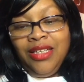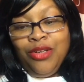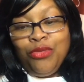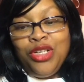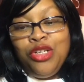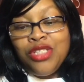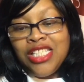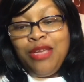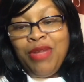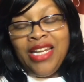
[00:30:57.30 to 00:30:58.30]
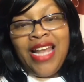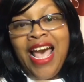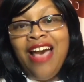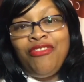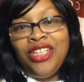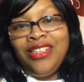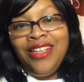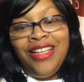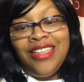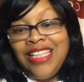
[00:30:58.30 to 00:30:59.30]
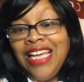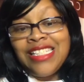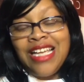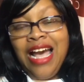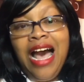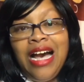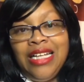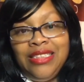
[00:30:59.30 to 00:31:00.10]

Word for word: When you see me laughing, that's God.